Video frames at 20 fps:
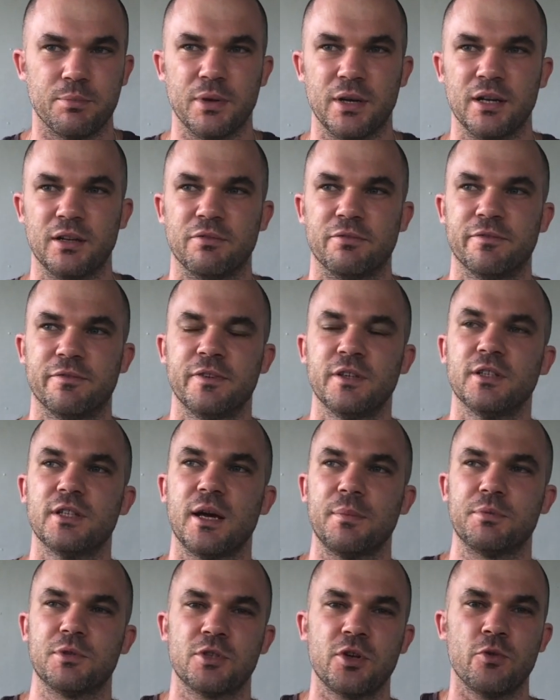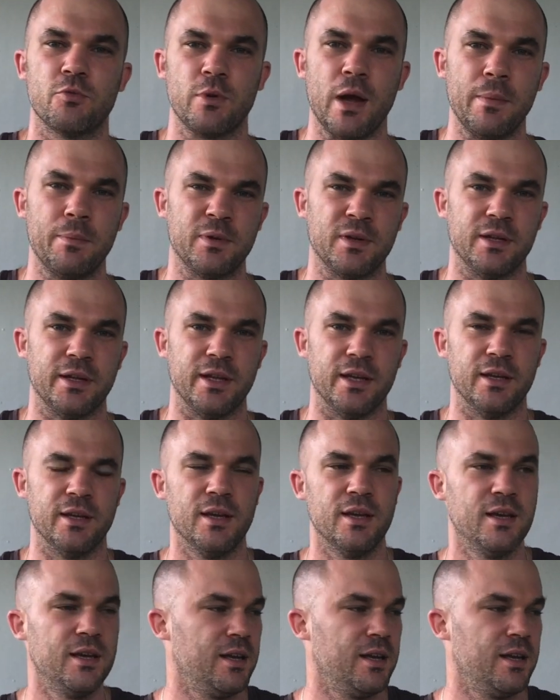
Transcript: but it had filled up so rapidly